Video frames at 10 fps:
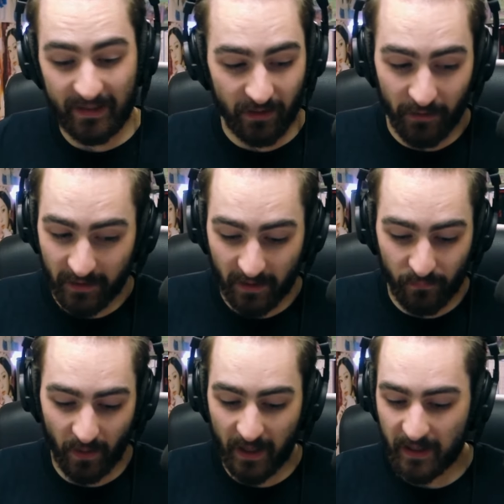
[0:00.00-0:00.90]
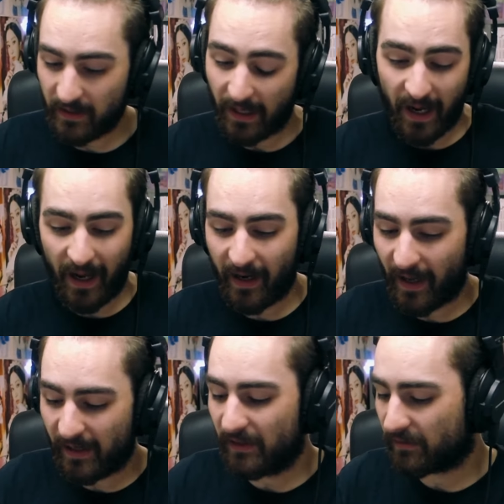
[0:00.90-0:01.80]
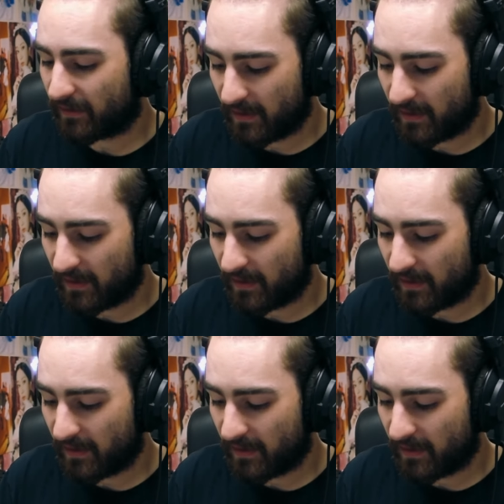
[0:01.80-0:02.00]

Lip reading: ain't gonna complain. Alright,